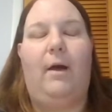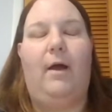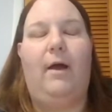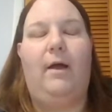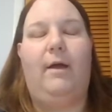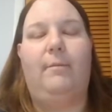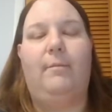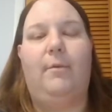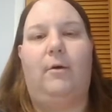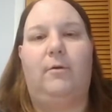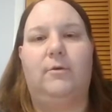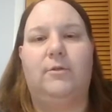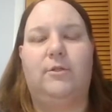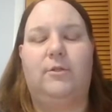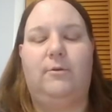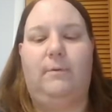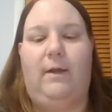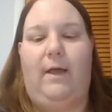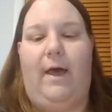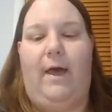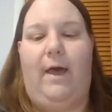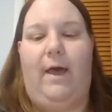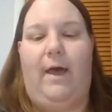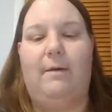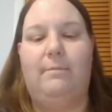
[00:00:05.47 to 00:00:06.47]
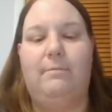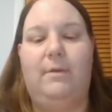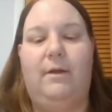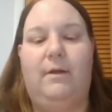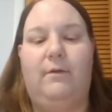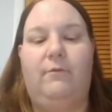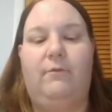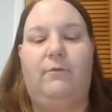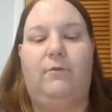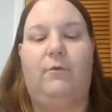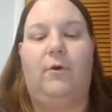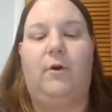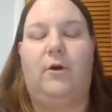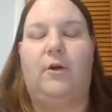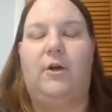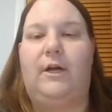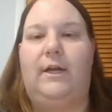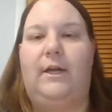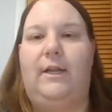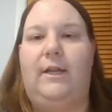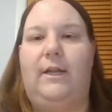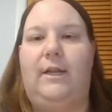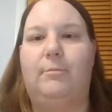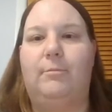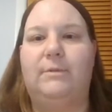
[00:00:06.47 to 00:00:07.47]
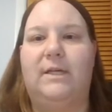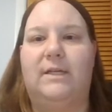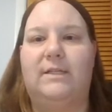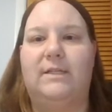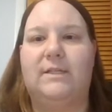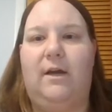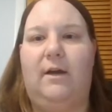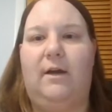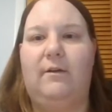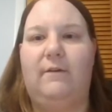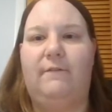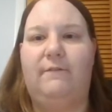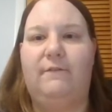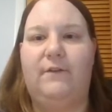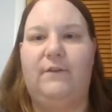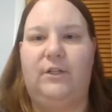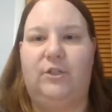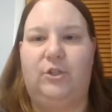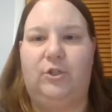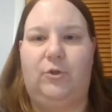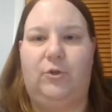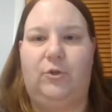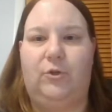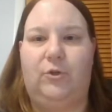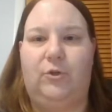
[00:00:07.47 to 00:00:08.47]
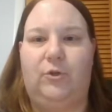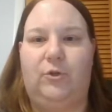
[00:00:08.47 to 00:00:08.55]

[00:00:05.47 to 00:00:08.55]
am also an admin for Cricut Help Desk Unofficial.